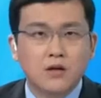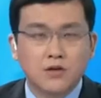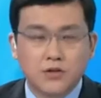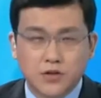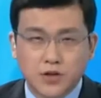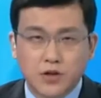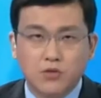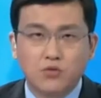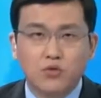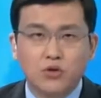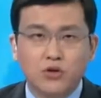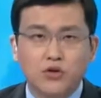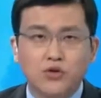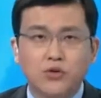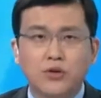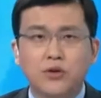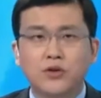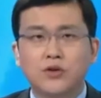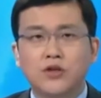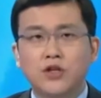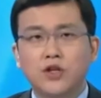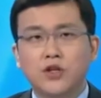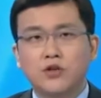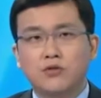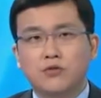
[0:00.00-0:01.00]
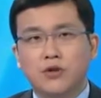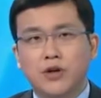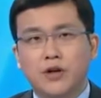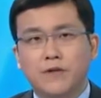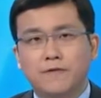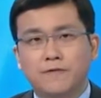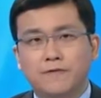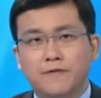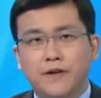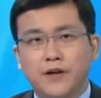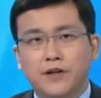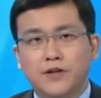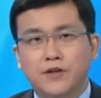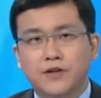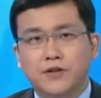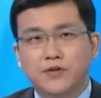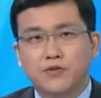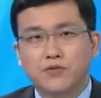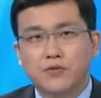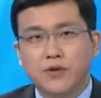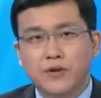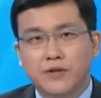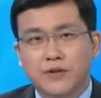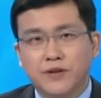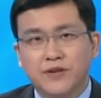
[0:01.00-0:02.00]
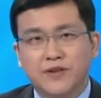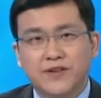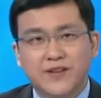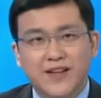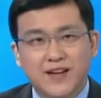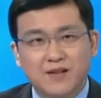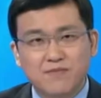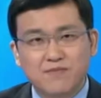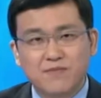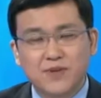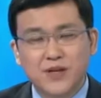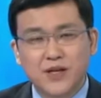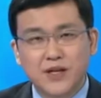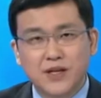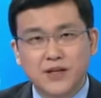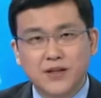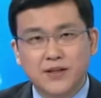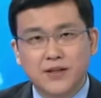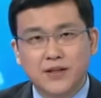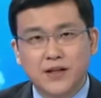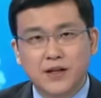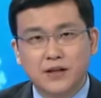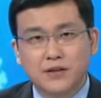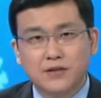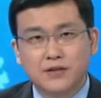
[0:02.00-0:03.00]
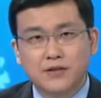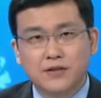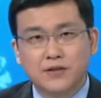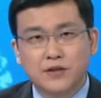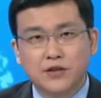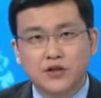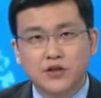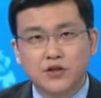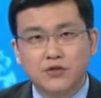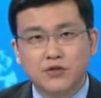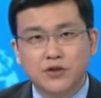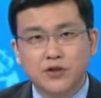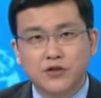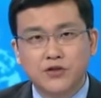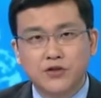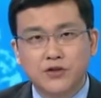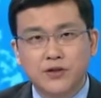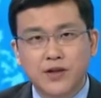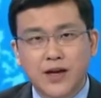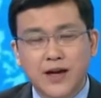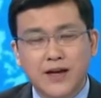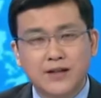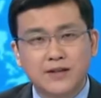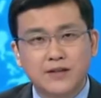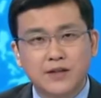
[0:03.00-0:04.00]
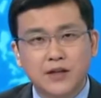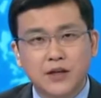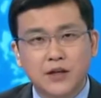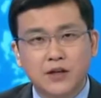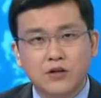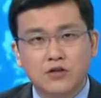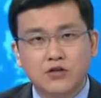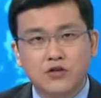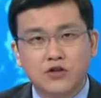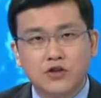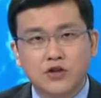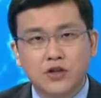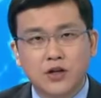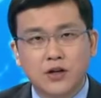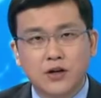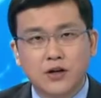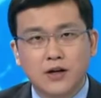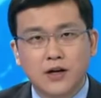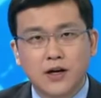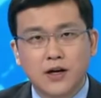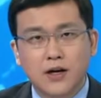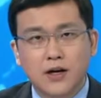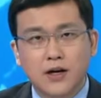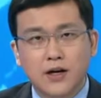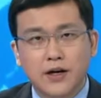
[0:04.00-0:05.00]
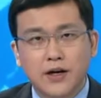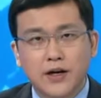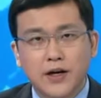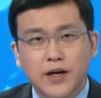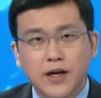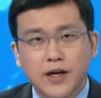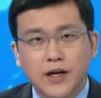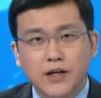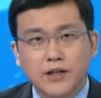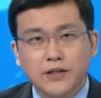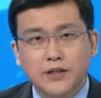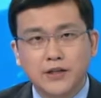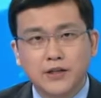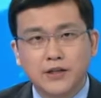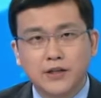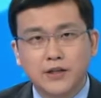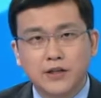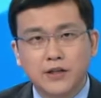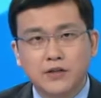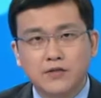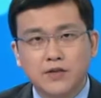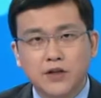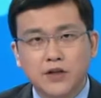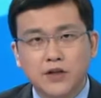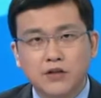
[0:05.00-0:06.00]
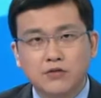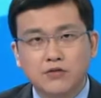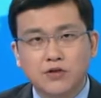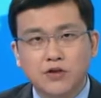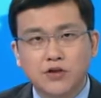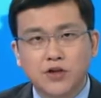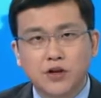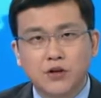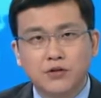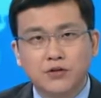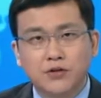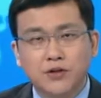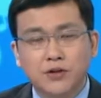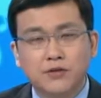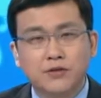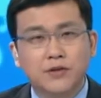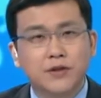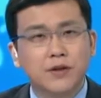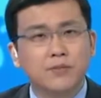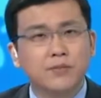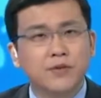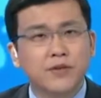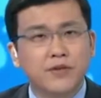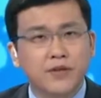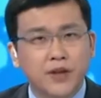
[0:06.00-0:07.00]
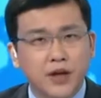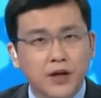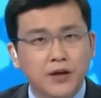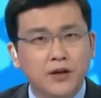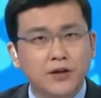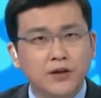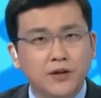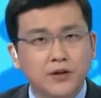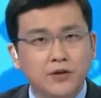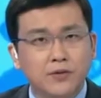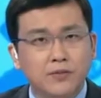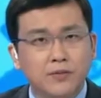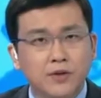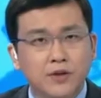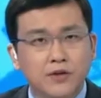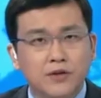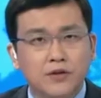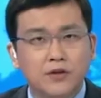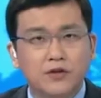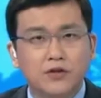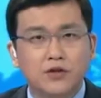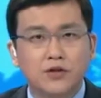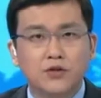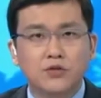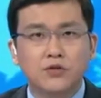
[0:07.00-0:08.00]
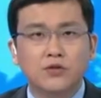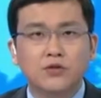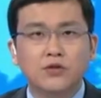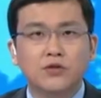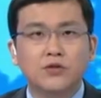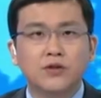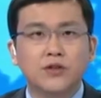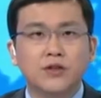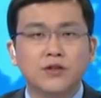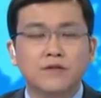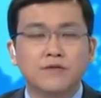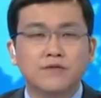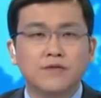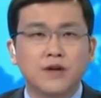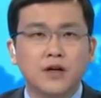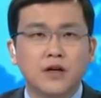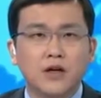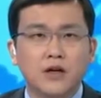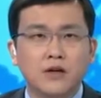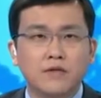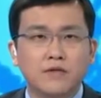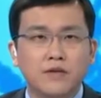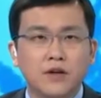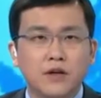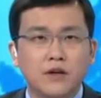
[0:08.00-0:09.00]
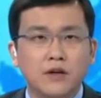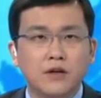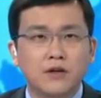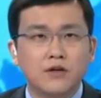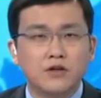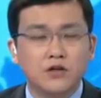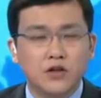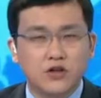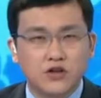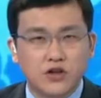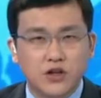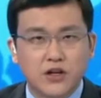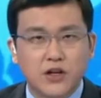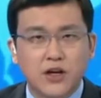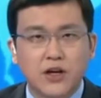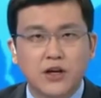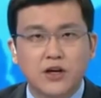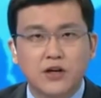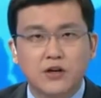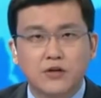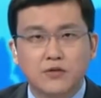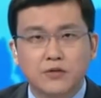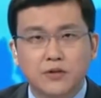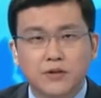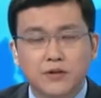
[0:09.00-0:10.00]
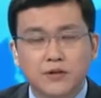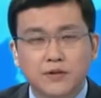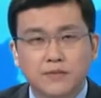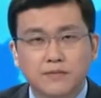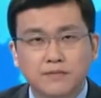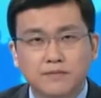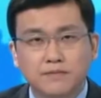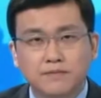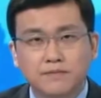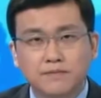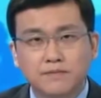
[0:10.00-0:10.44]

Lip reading: So what do you do if faced with a stampede like the situation as in Shanghai? CCTV News shows you some things you must do to survive such chaos.